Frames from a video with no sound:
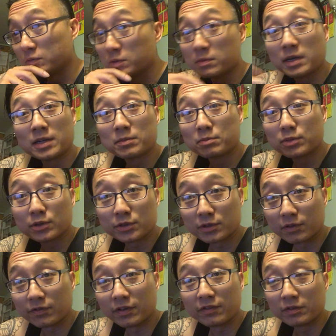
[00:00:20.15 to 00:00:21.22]
my
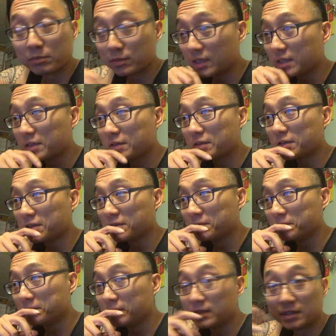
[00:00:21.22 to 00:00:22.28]
personal favorite player
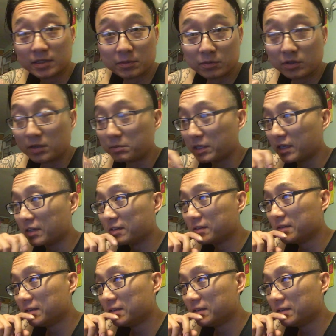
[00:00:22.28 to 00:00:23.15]
um, in the WNBA,